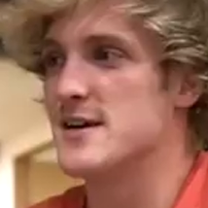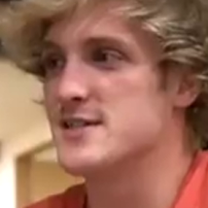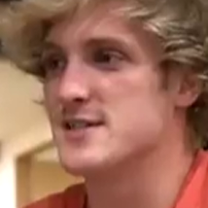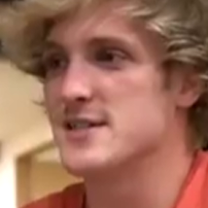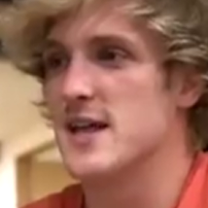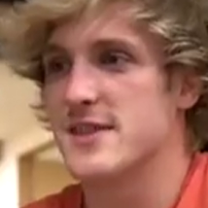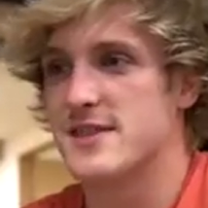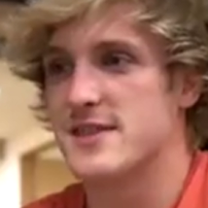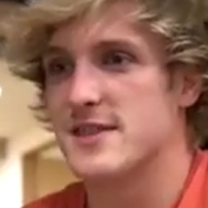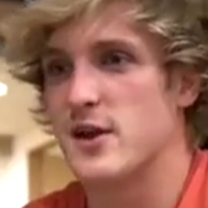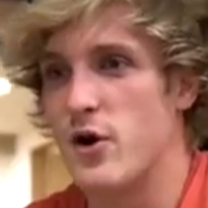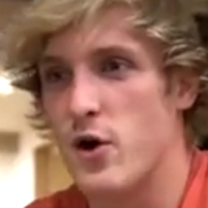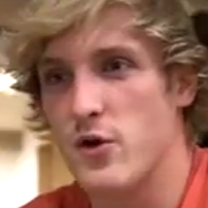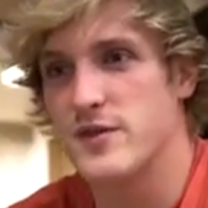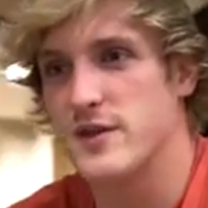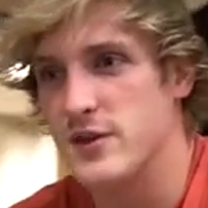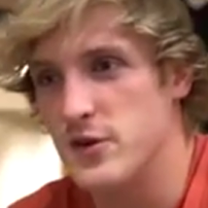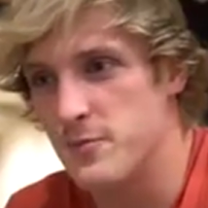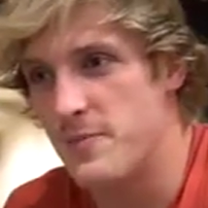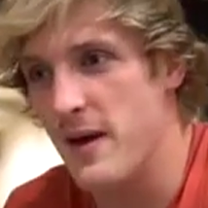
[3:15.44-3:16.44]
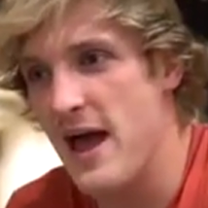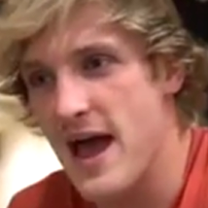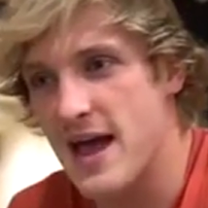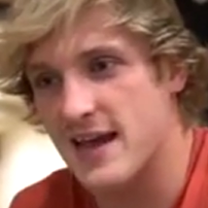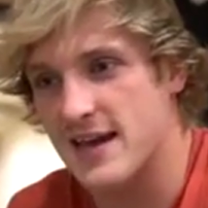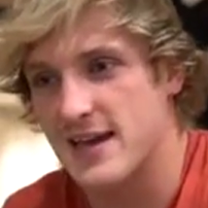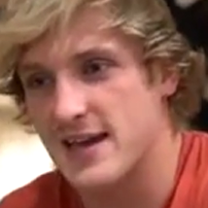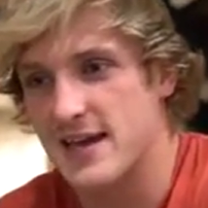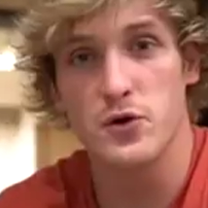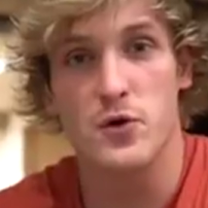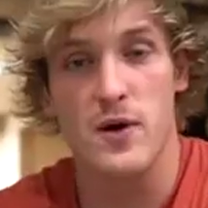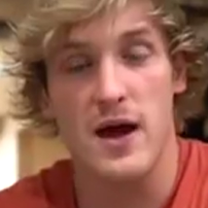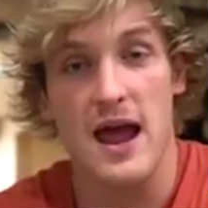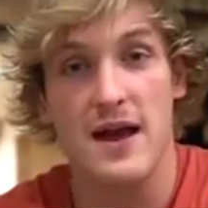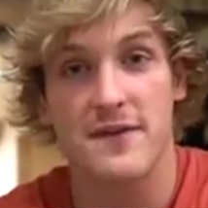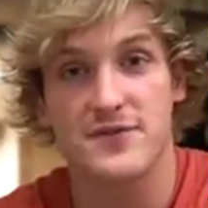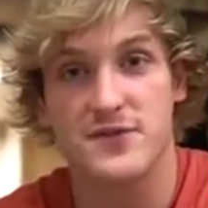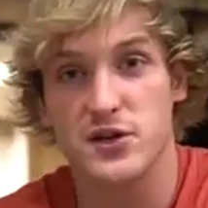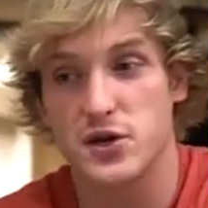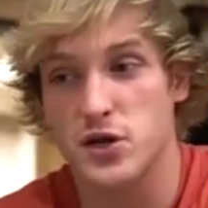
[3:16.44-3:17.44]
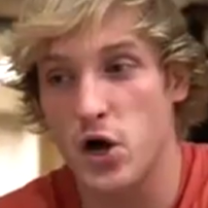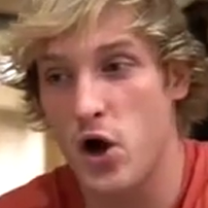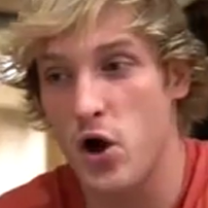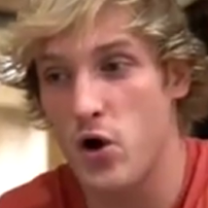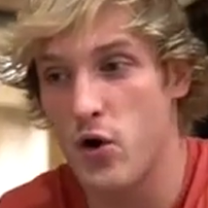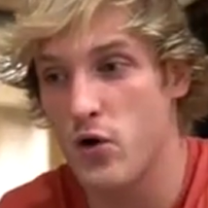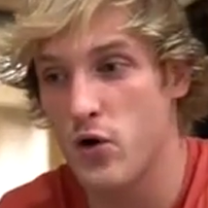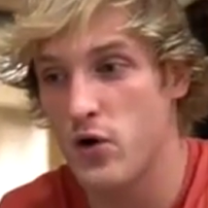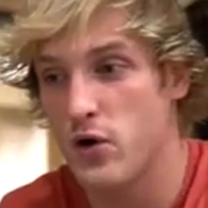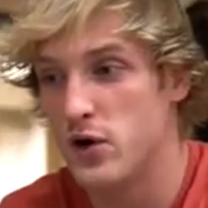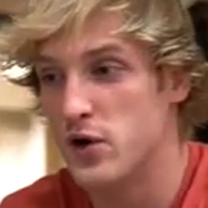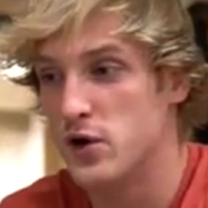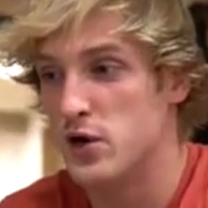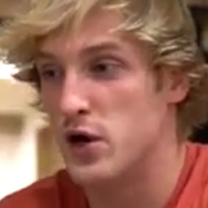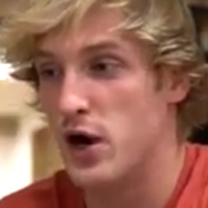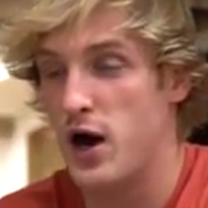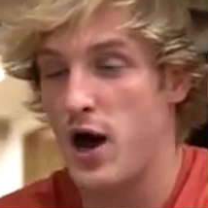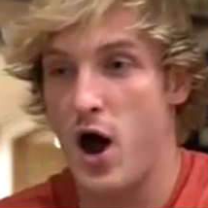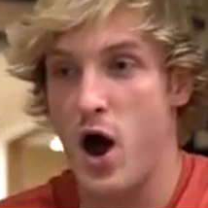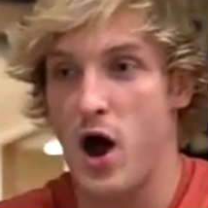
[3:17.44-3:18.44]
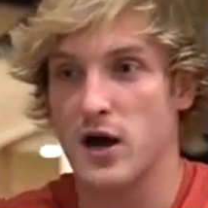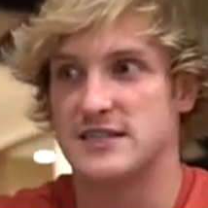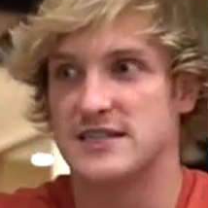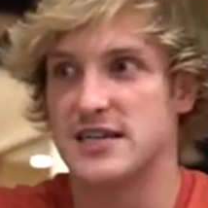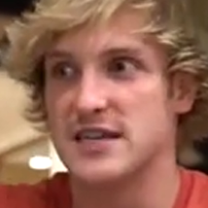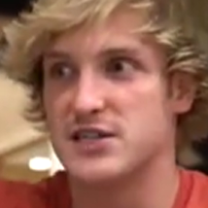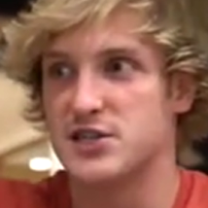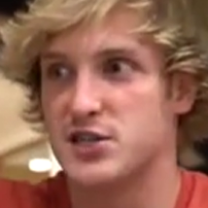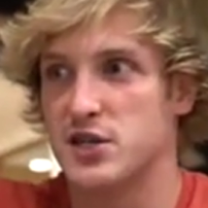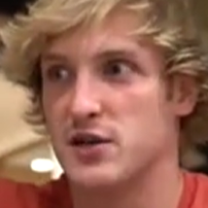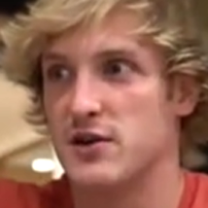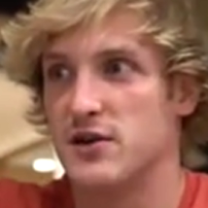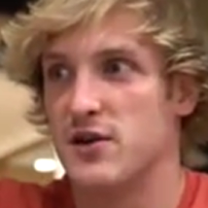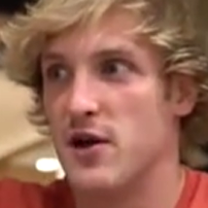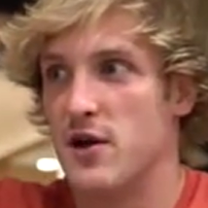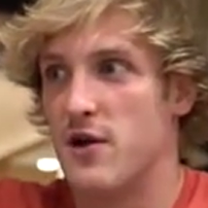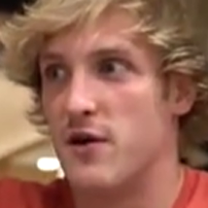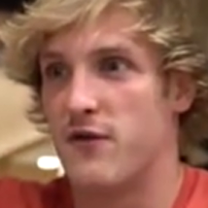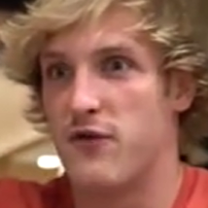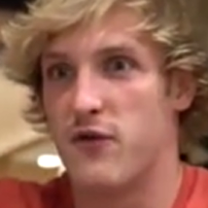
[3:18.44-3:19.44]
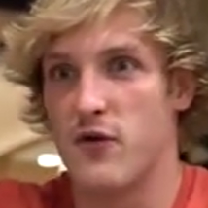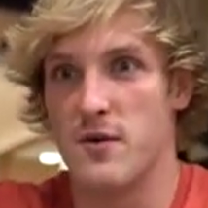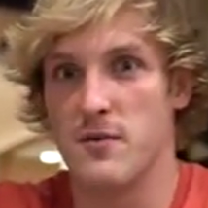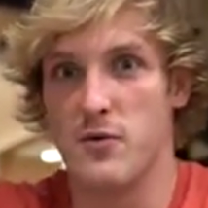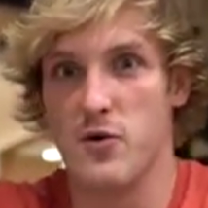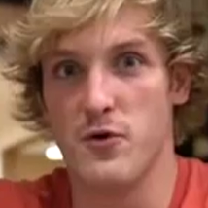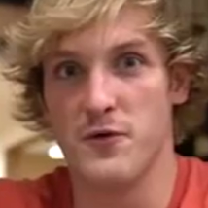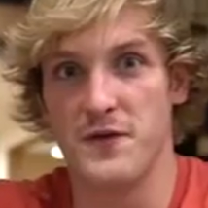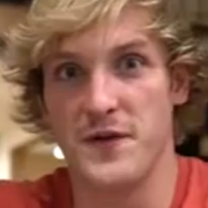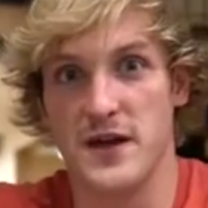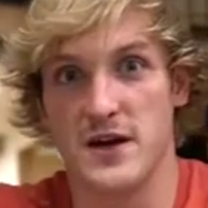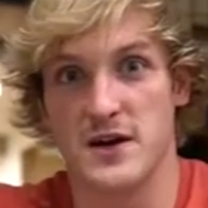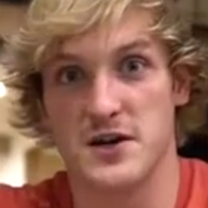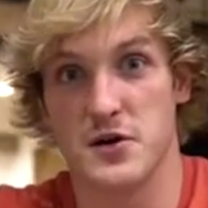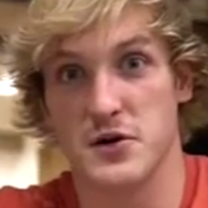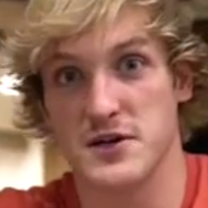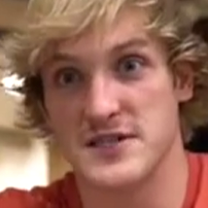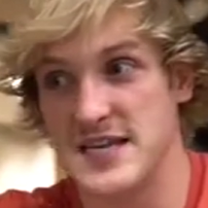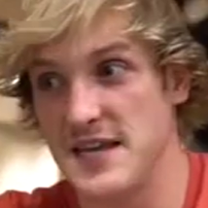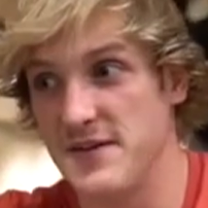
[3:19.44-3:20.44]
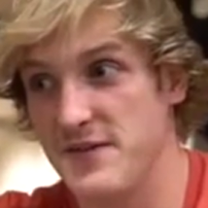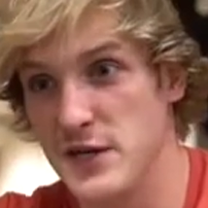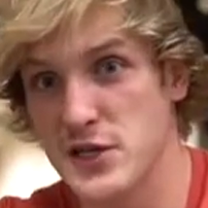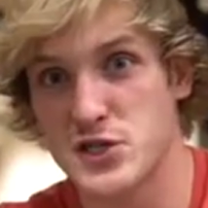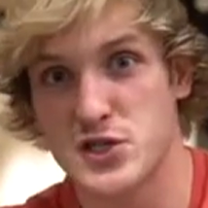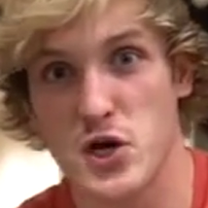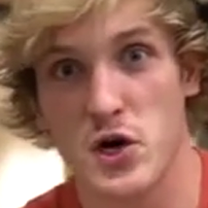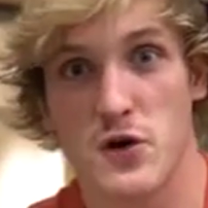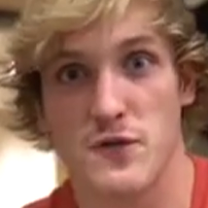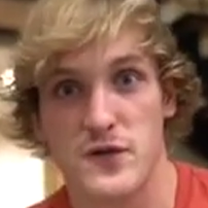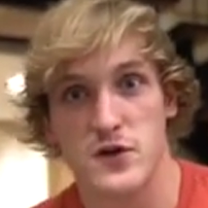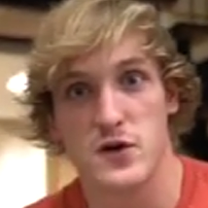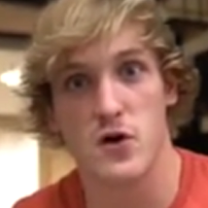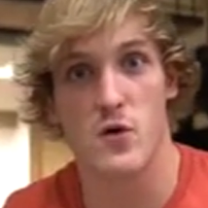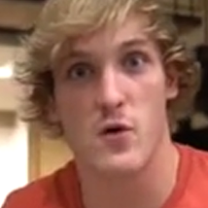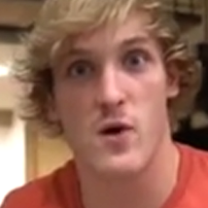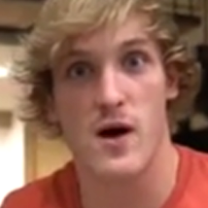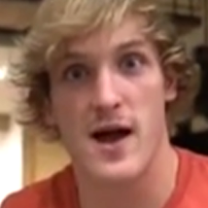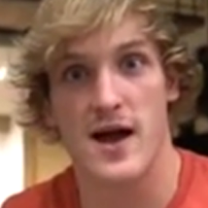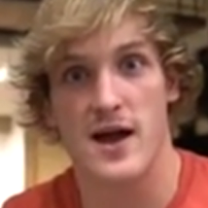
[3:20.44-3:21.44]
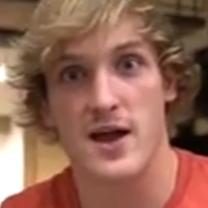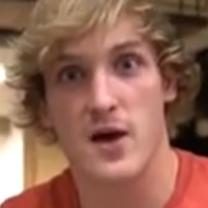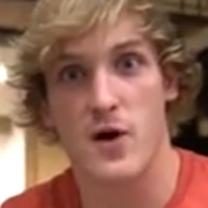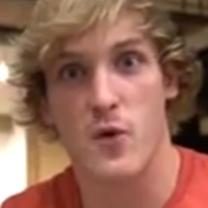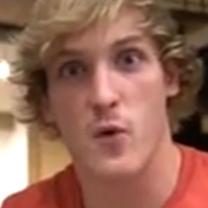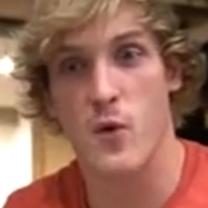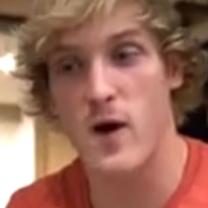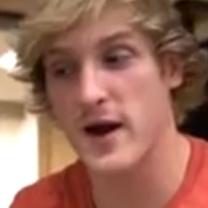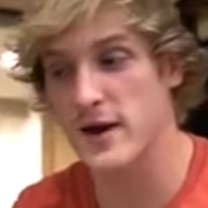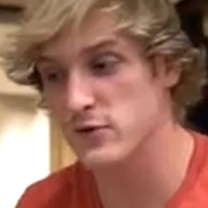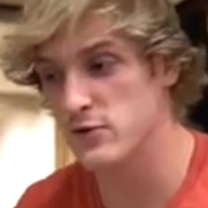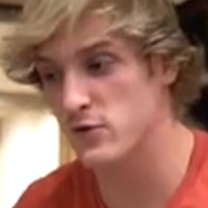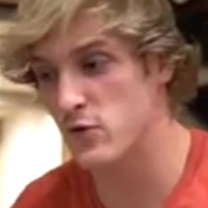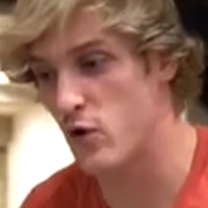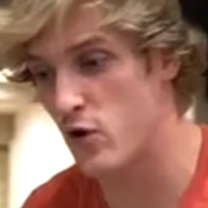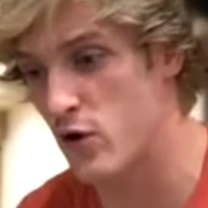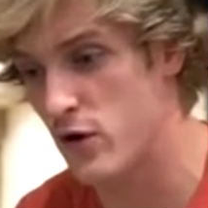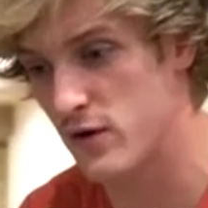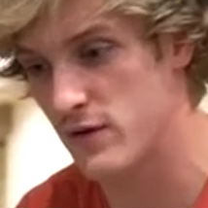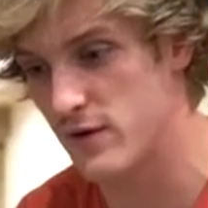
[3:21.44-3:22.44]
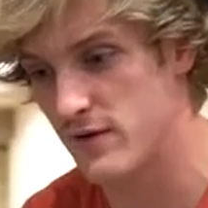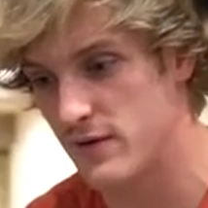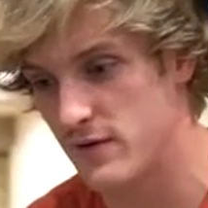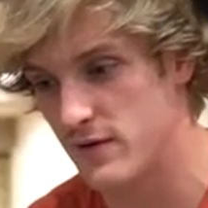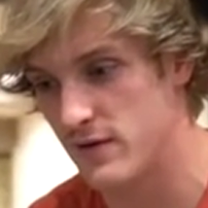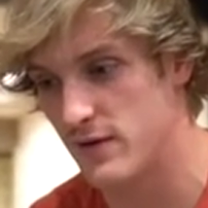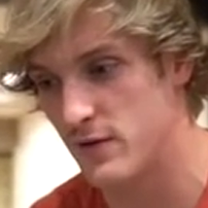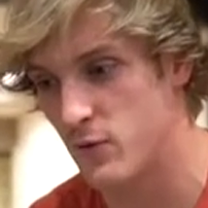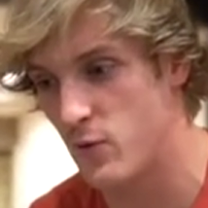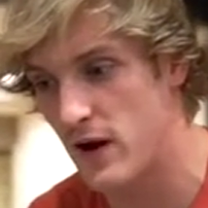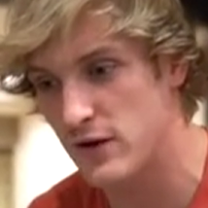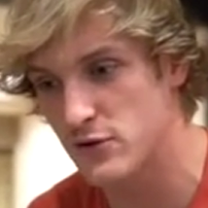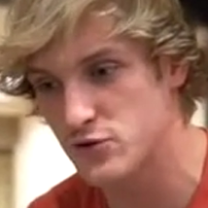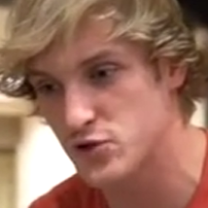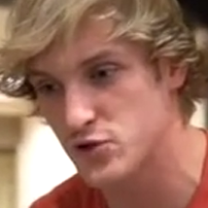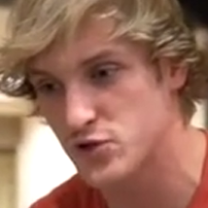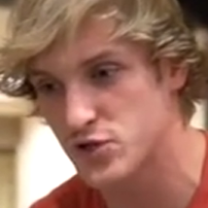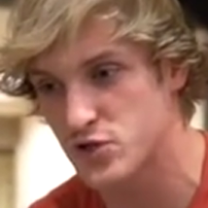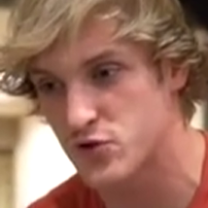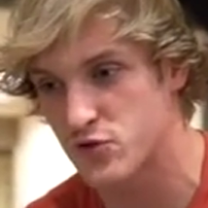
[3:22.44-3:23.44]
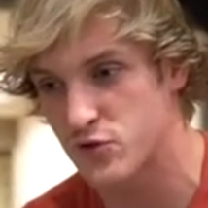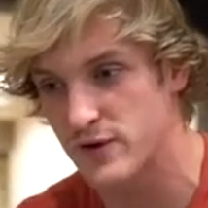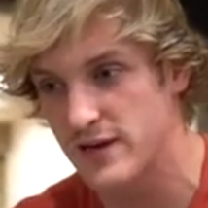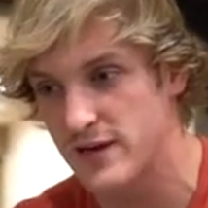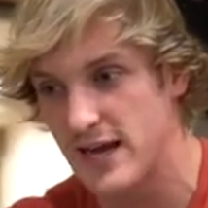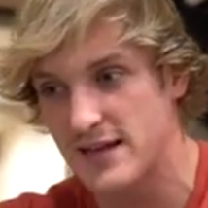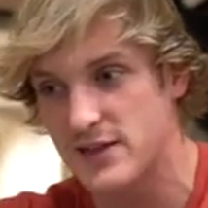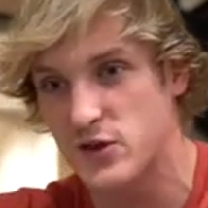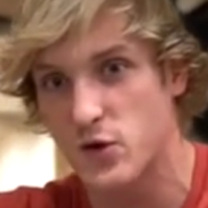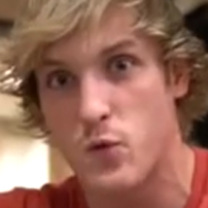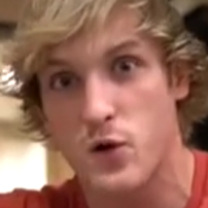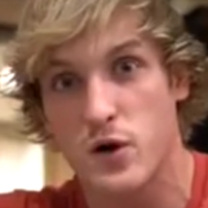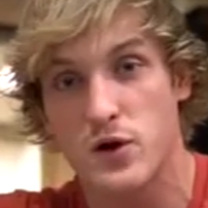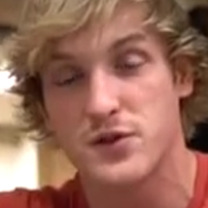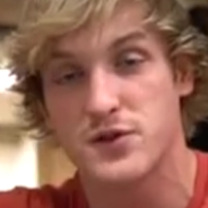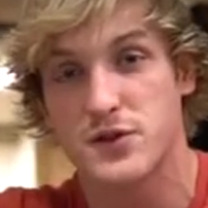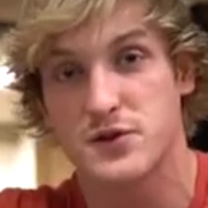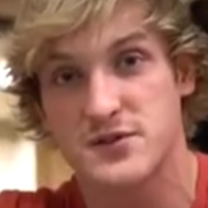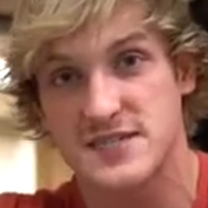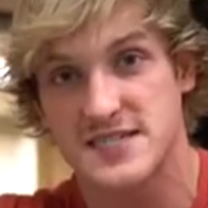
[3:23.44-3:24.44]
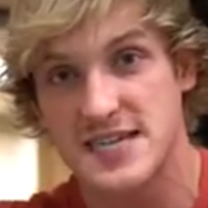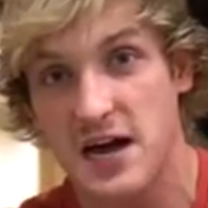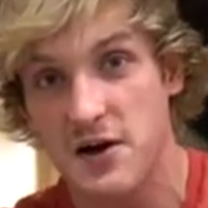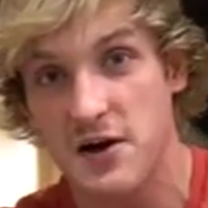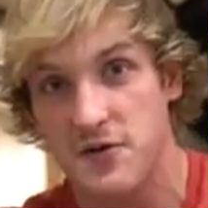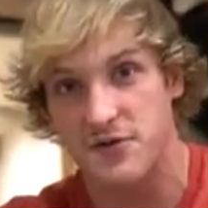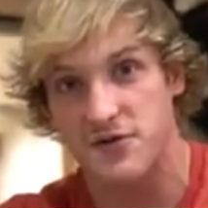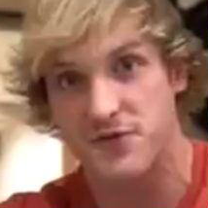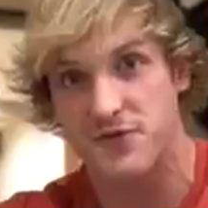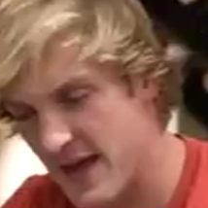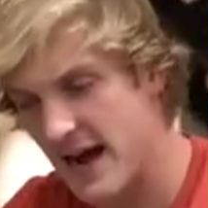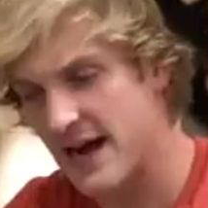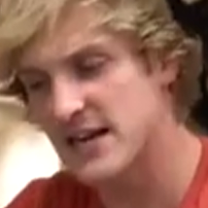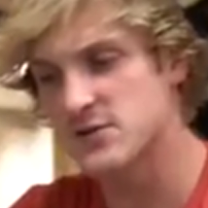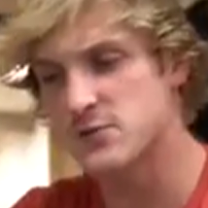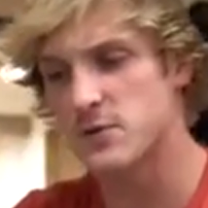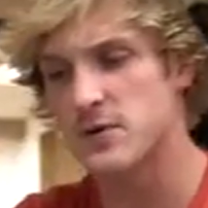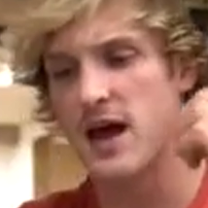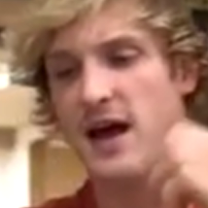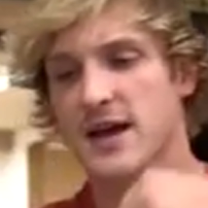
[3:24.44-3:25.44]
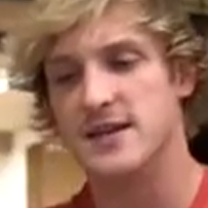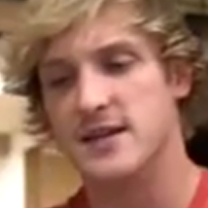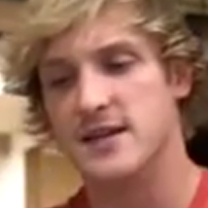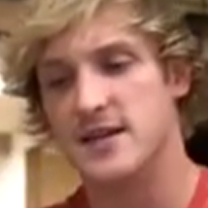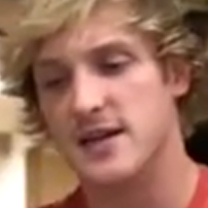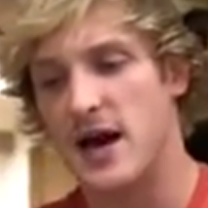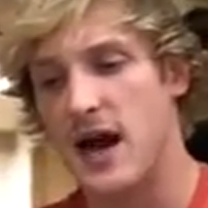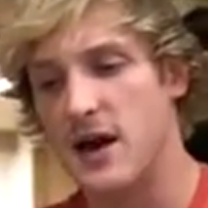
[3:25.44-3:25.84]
There's nothing holding you back. You don't have to go audition for a movie or a TV show if you don't want. Why don't you just create the world yourself? And that is what I did.